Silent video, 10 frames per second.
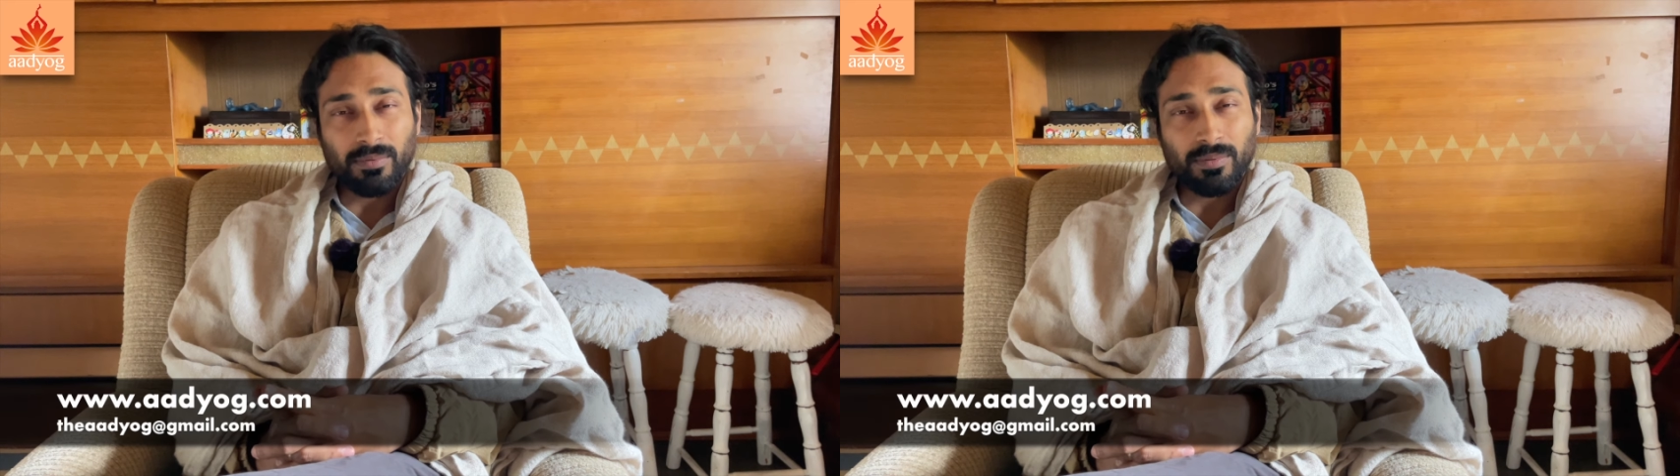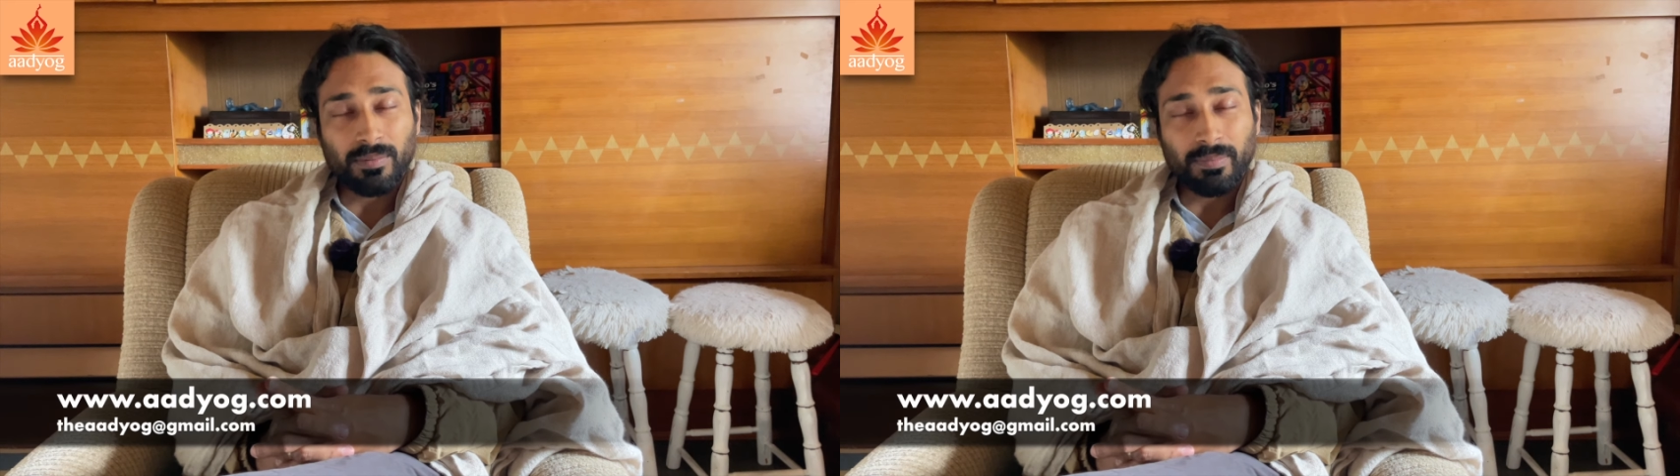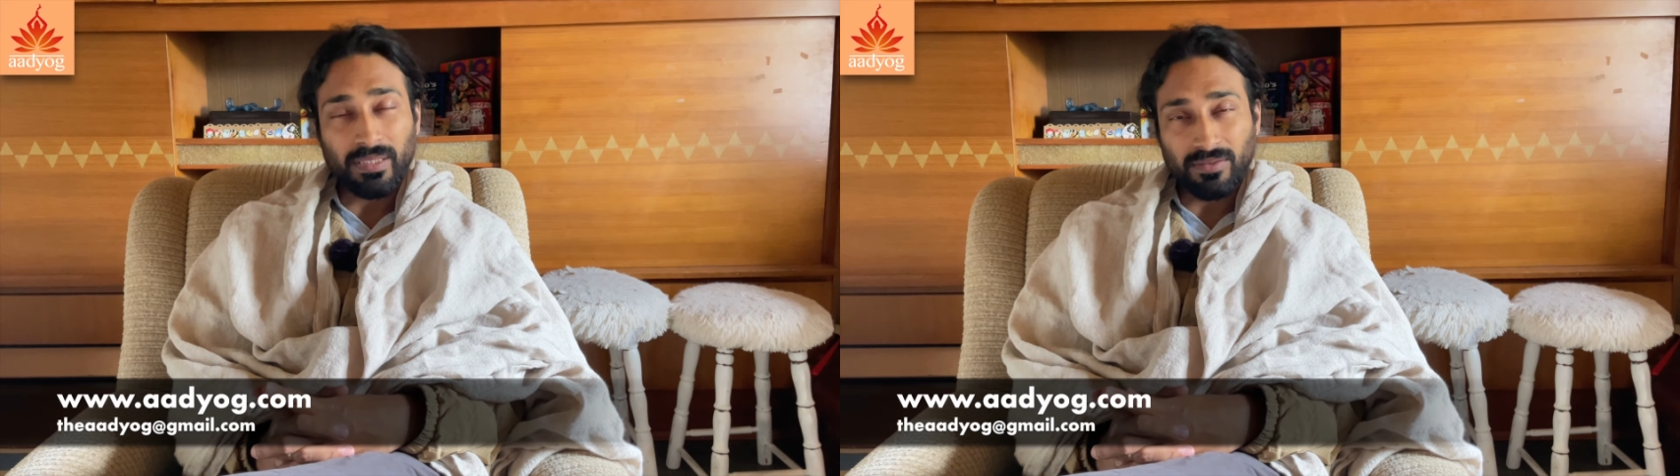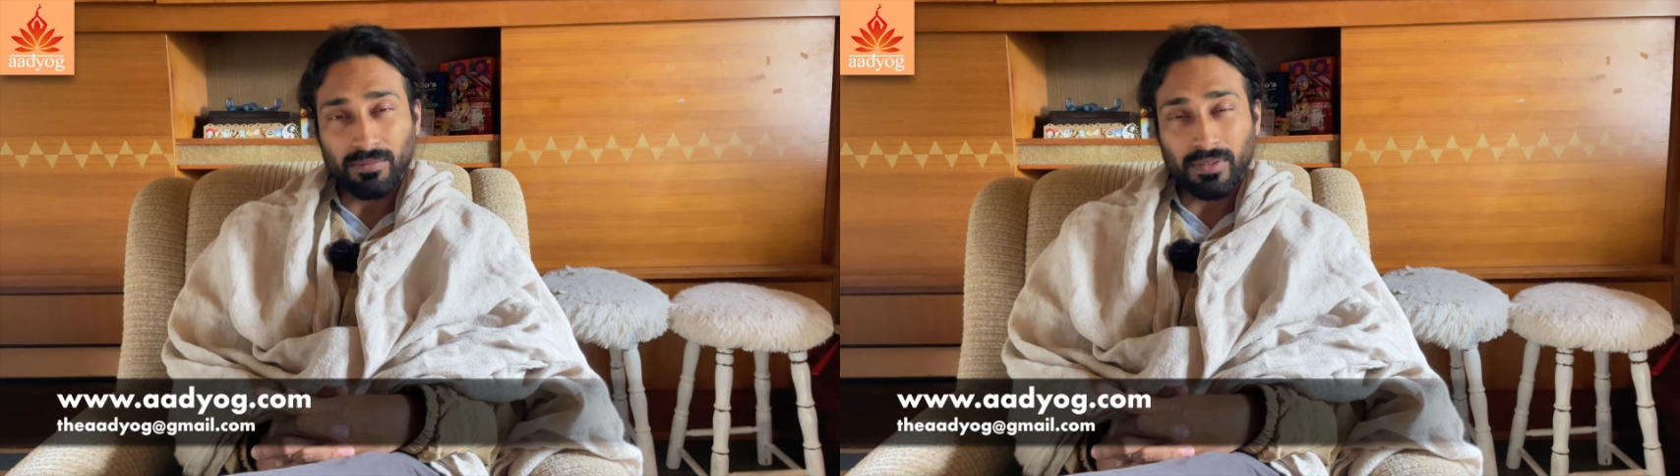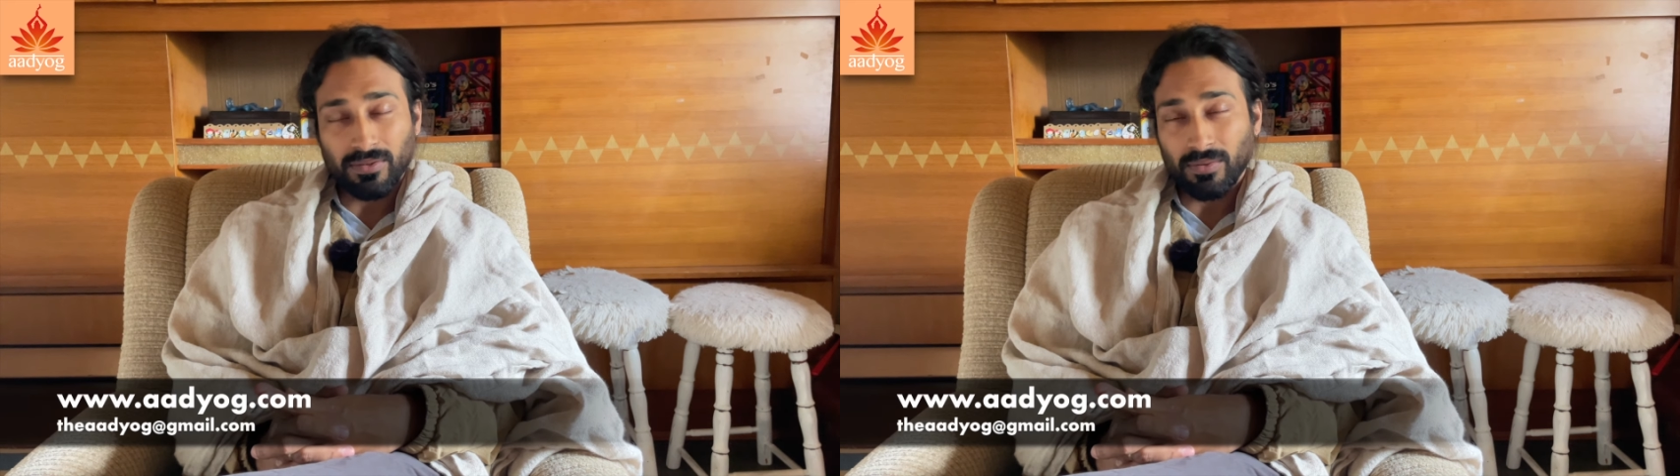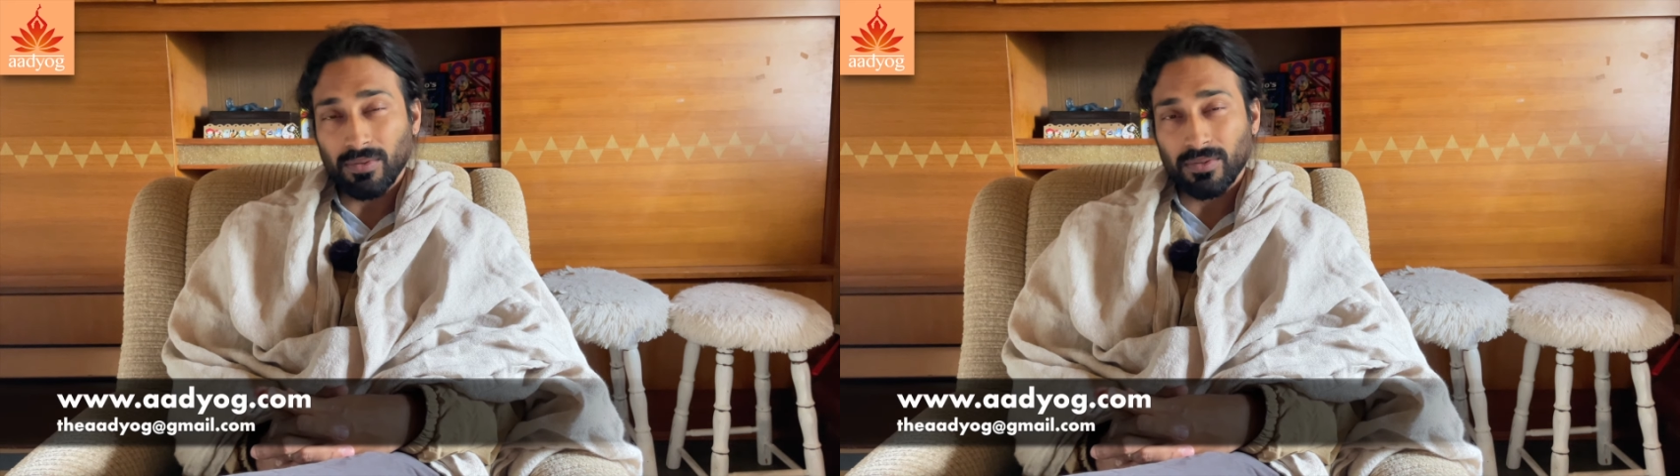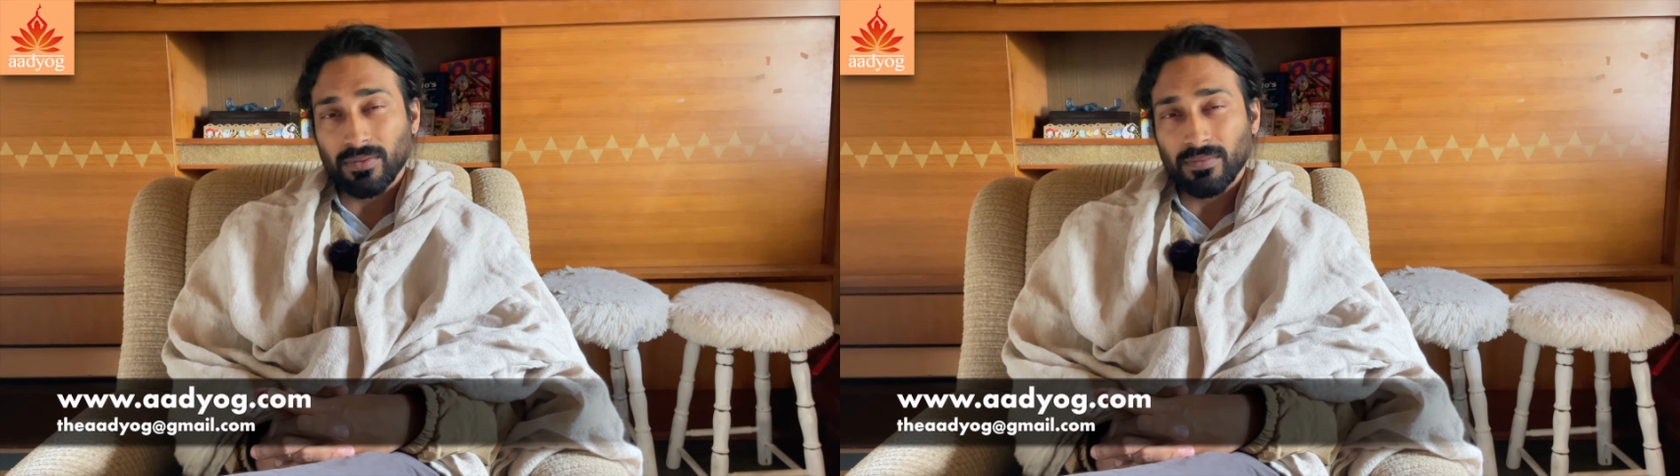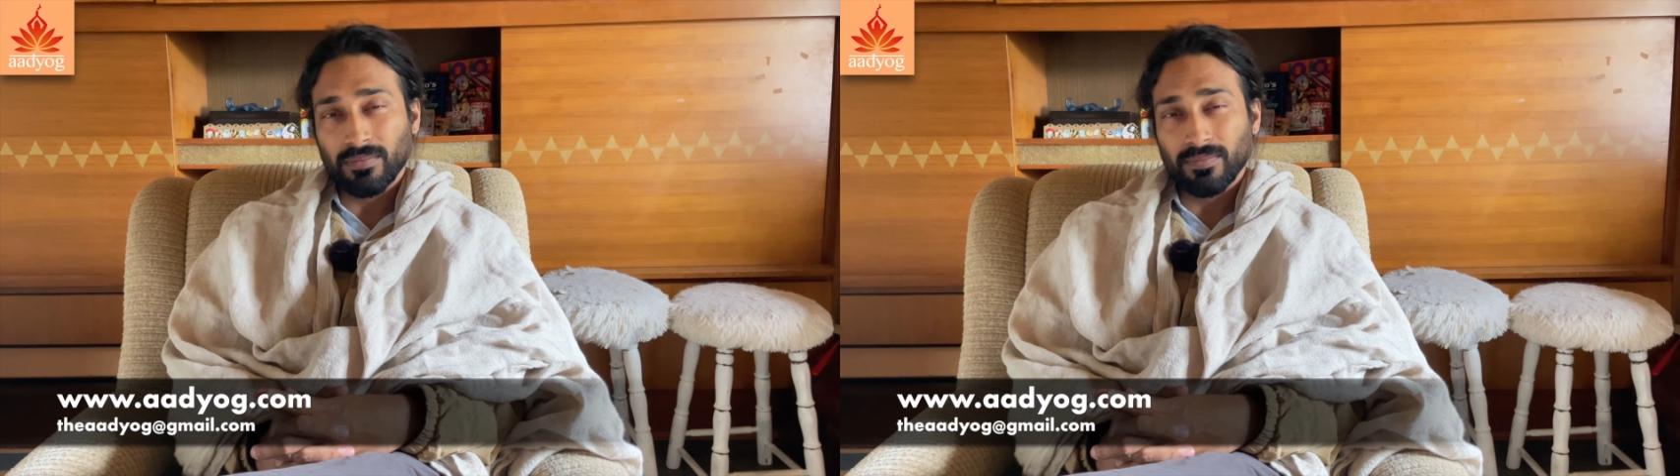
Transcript: of birth, place of birth also.